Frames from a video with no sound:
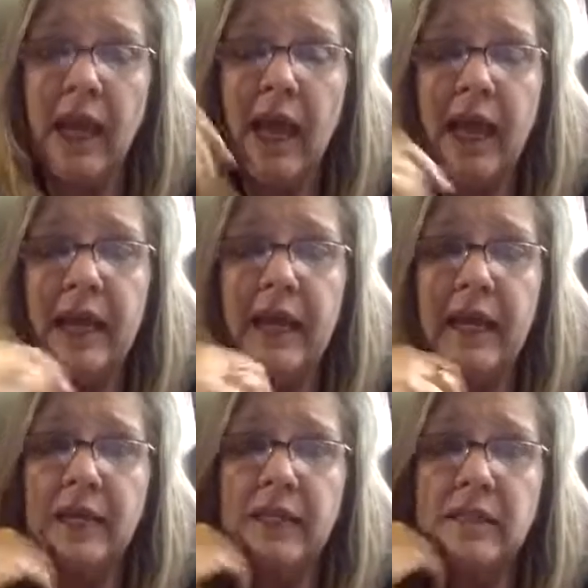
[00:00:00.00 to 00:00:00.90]

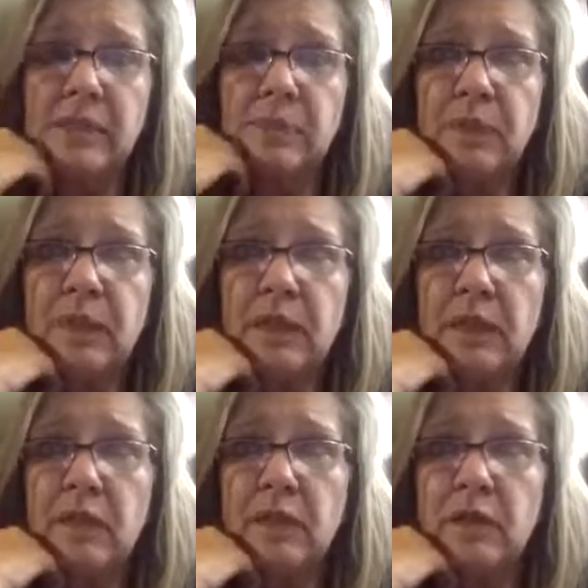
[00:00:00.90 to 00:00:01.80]
And it's
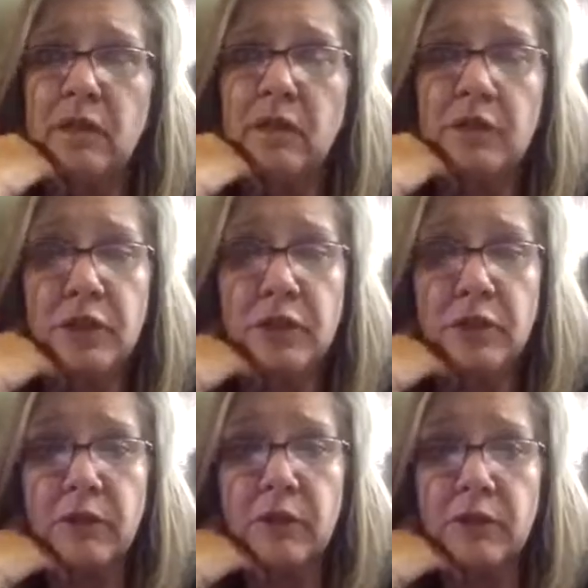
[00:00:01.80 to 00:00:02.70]
been close to
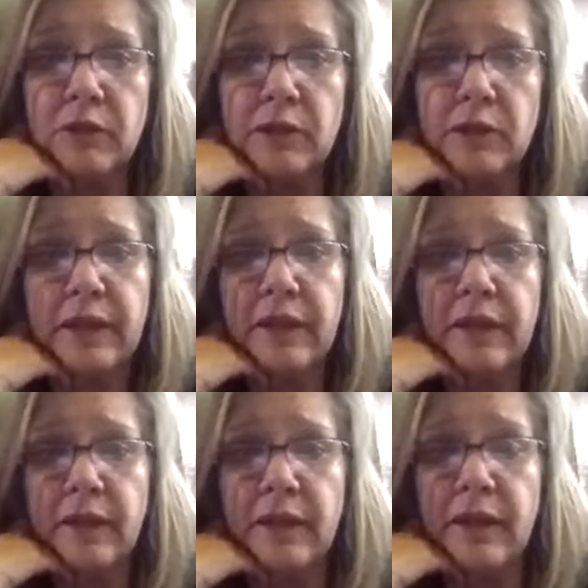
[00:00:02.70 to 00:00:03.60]
3 years now, I
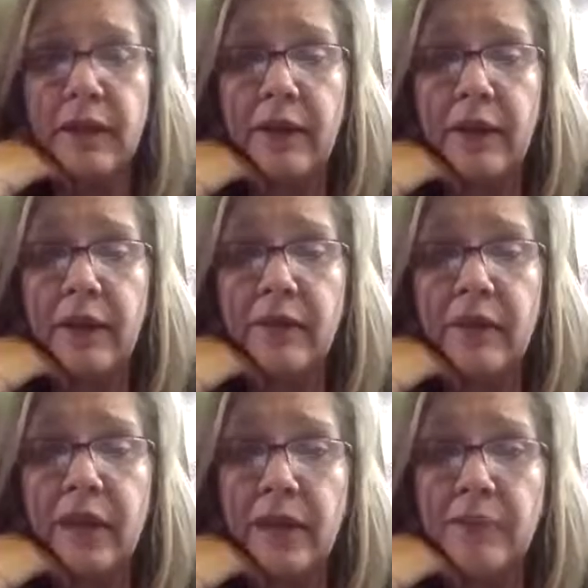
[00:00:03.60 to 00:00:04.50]
think, that I have
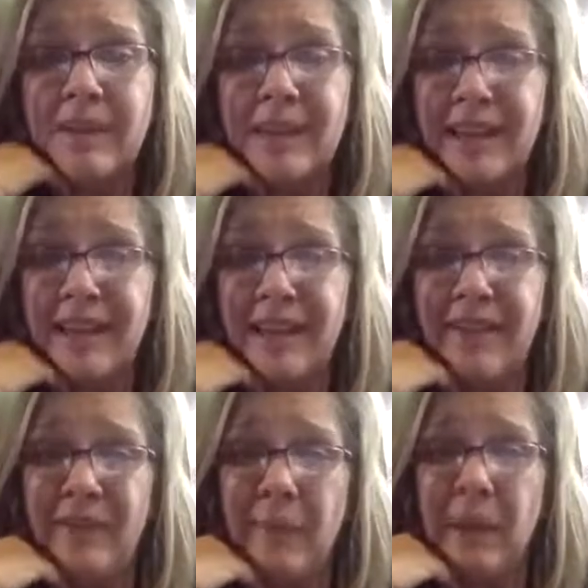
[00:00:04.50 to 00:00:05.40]
kept the
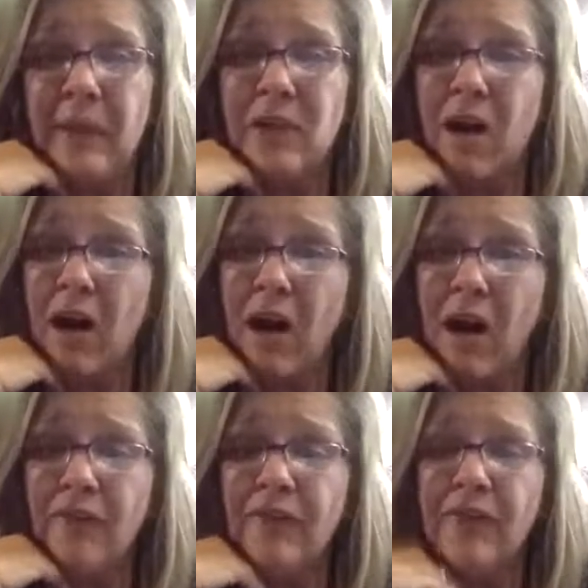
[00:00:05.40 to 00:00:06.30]
85 pounds
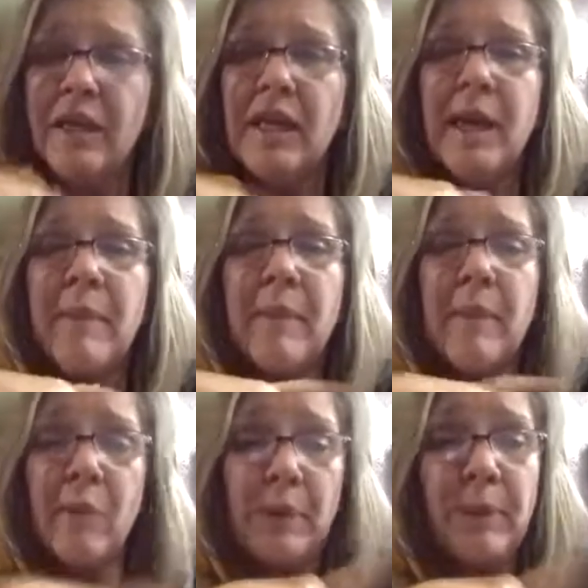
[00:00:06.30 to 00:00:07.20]
off.
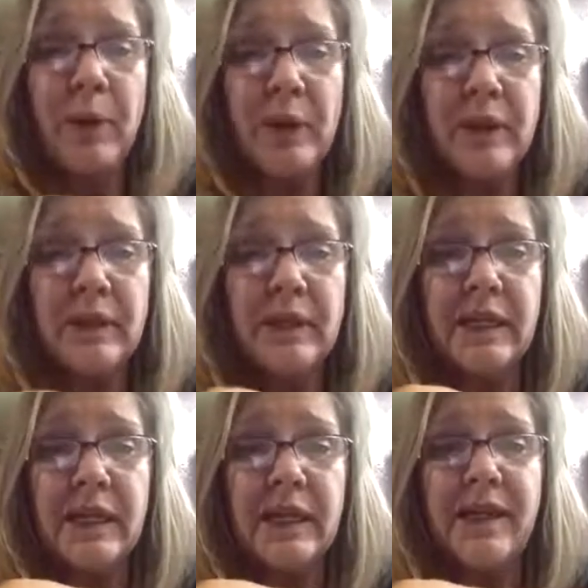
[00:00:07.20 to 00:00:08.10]
But more
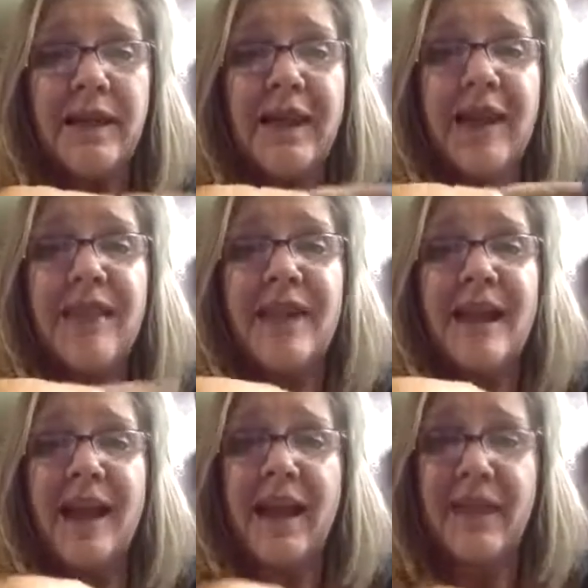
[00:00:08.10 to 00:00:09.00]
importantly,
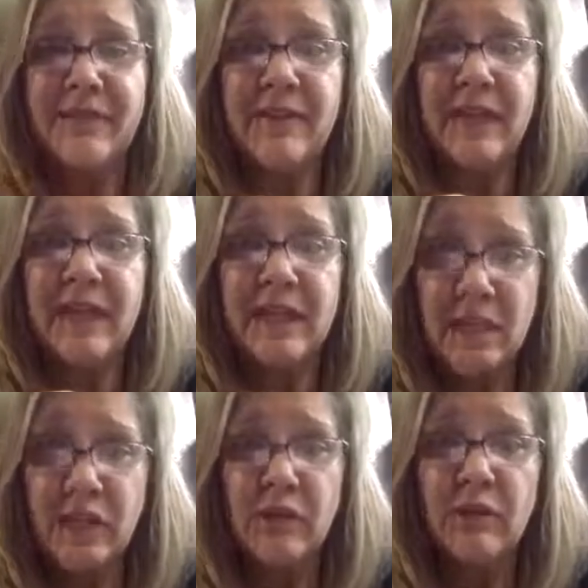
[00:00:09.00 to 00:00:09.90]
that I have
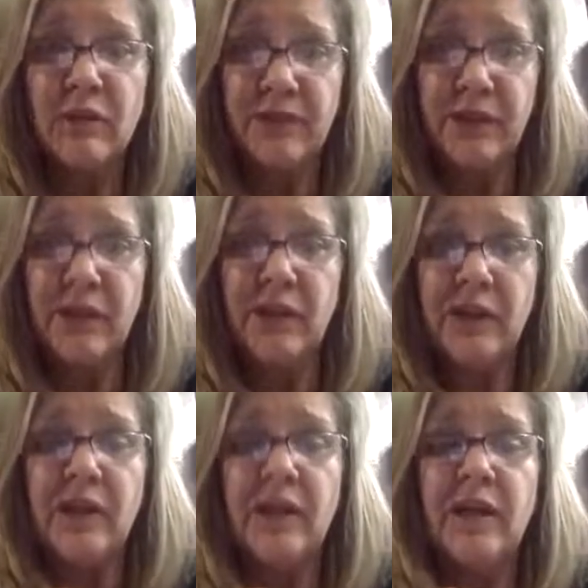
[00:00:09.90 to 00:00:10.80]
continued to
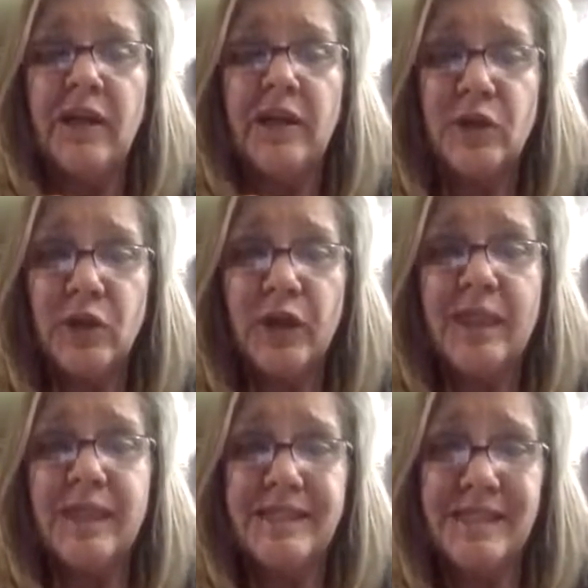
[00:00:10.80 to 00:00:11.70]
feel good
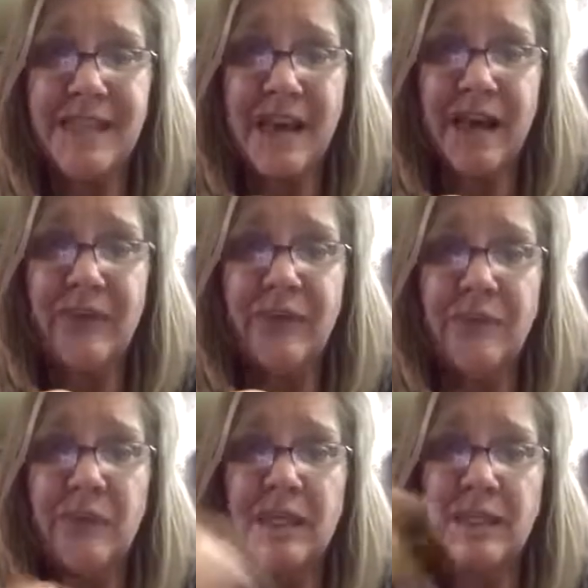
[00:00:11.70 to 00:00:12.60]
inside,
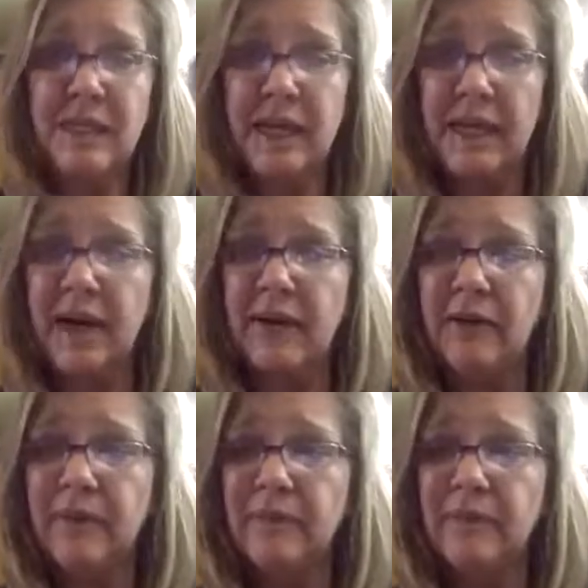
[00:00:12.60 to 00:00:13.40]
from the inside out.